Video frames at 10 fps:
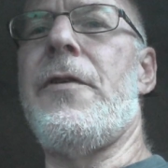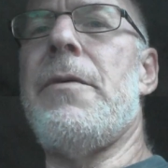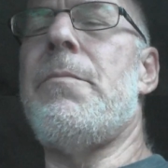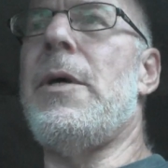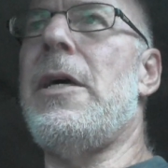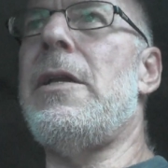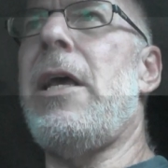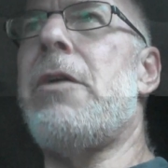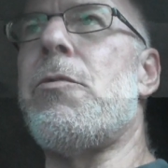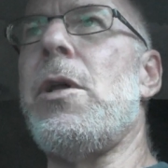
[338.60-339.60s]
Fitbit
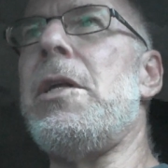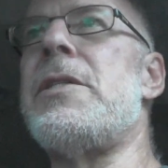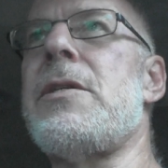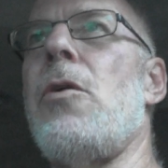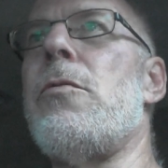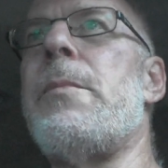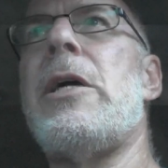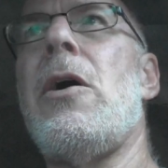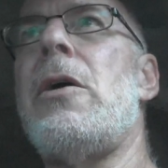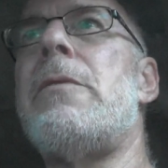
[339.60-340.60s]
and really sold
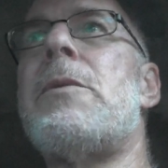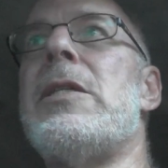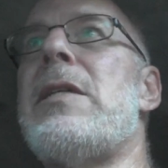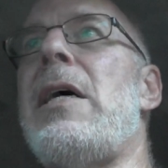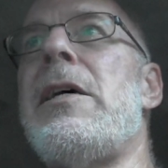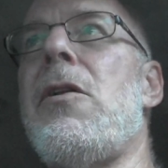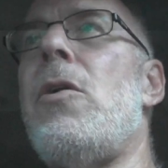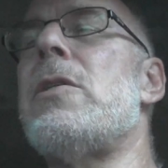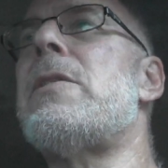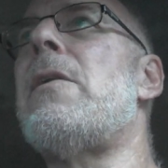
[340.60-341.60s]
me on them because they had
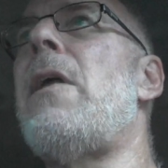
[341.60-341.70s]
lost a